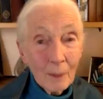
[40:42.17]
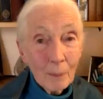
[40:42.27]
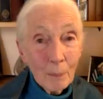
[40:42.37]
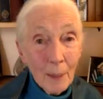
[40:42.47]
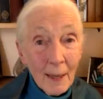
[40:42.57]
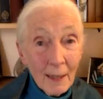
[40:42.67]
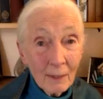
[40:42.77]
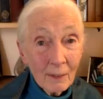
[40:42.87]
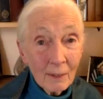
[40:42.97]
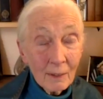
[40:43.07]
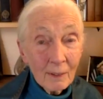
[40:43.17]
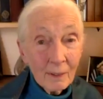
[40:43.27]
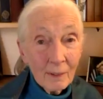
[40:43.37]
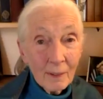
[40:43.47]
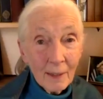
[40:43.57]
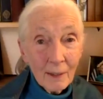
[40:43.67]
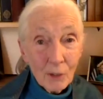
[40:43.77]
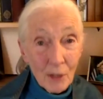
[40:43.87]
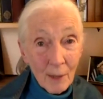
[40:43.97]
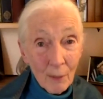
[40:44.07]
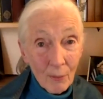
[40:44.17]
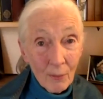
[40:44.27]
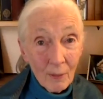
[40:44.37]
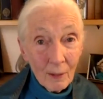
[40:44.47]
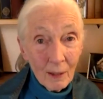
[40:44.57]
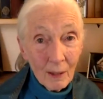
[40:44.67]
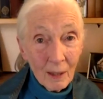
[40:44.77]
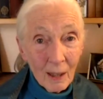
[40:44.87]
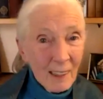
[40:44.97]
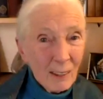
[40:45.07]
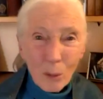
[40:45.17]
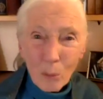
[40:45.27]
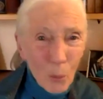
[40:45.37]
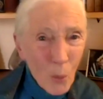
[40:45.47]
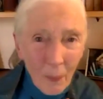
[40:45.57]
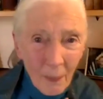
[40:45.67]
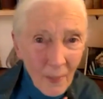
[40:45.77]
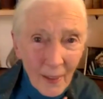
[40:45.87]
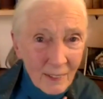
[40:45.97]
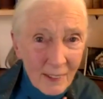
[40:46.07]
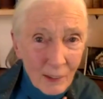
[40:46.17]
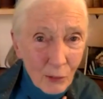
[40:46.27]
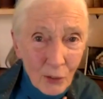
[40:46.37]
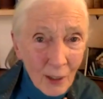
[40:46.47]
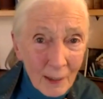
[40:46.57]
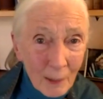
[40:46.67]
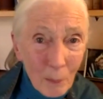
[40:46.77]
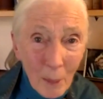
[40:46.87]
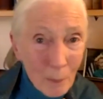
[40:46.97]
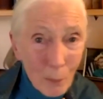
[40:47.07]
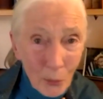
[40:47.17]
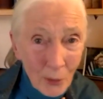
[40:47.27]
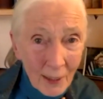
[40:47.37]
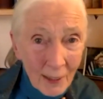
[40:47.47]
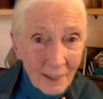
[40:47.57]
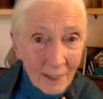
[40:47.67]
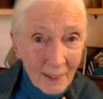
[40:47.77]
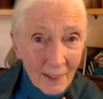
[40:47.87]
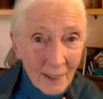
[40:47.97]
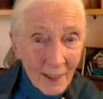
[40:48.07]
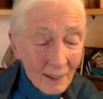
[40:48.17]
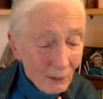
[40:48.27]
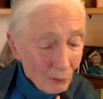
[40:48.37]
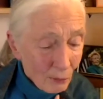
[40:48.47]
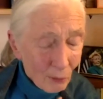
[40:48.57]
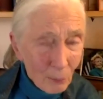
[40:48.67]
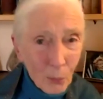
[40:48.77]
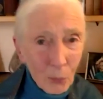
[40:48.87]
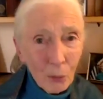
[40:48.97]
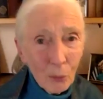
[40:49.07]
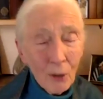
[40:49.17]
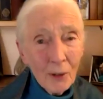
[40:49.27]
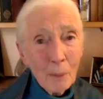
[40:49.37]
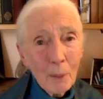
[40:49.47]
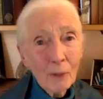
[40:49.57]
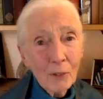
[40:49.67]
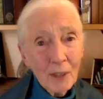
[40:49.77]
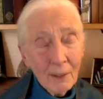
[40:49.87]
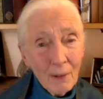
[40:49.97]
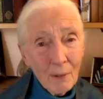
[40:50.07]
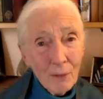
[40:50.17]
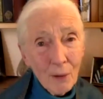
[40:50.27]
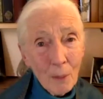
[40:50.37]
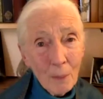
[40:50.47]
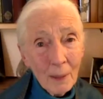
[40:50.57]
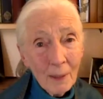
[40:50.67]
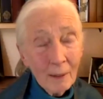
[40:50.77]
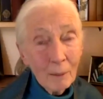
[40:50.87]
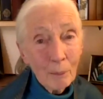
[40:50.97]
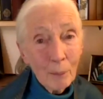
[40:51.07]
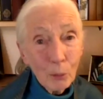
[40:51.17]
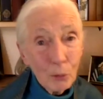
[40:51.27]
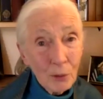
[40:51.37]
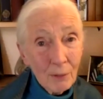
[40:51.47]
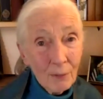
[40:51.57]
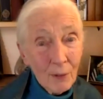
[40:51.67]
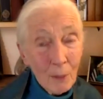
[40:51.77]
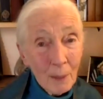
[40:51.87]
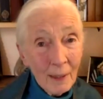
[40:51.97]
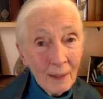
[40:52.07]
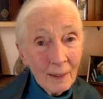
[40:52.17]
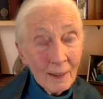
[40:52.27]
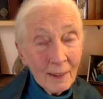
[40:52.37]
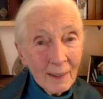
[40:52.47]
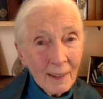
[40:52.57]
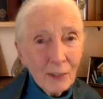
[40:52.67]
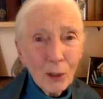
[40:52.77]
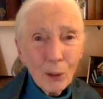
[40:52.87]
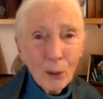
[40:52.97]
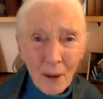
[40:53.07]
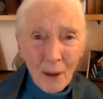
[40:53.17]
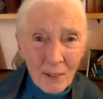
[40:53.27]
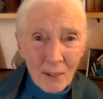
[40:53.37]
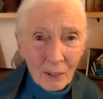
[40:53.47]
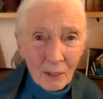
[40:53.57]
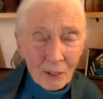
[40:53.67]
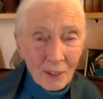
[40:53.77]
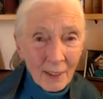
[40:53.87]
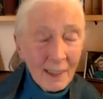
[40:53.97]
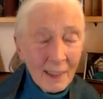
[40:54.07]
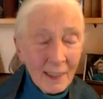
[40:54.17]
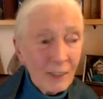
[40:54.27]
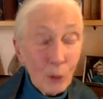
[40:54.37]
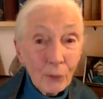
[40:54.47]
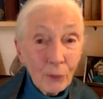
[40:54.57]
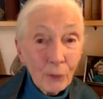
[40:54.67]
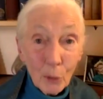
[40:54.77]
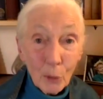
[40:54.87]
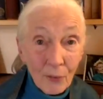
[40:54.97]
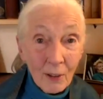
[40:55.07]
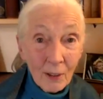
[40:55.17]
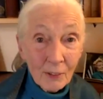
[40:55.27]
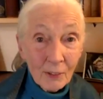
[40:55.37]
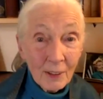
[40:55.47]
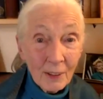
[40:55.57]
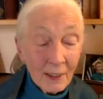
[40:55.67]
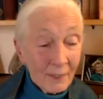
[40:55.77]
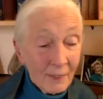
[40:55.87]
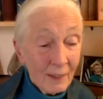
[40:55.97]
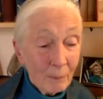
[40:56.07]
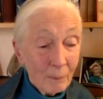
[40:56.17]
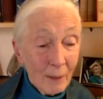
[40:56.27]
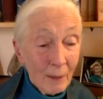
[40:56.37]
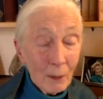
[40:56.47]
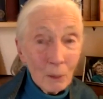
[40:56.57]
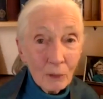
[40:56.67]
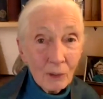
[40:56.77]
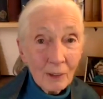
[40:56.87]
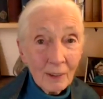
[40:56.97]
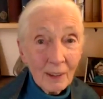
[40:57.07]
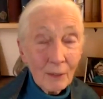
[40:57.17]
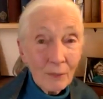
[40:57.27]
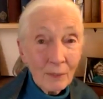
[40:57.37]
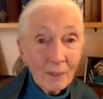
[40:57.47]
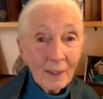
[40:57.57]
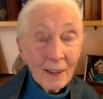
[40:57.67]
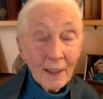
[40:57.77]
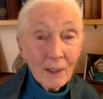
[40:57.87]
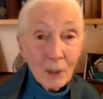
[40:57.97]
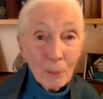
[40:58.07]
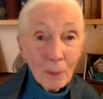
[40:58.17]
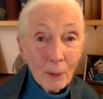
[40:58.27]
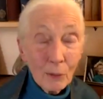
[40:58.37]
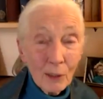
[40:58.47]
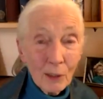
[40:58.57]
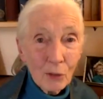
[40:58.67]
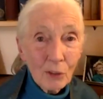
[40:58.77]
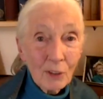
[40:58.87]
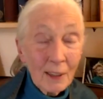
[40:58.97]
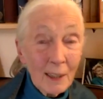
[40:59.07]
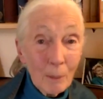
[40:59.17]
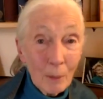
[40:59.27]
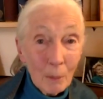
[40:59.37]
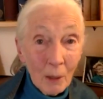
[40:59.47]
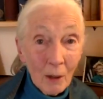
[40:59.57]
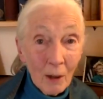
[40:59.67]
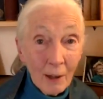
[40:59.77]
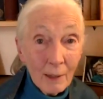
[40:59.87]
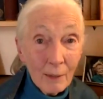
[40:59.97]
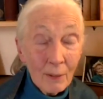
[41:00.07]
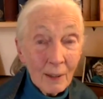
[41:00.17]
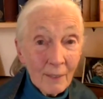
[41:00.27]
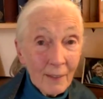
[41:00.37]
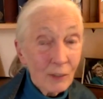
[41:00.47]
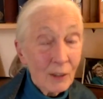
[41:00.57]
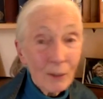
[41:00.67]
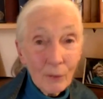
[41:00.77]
pain, and death. I don't want that inside my body. And, the more you learn about dairy farming and poultry farming, it's horrendous and it's not good for us. The animals are given antibiotics just to keep them alive. That's given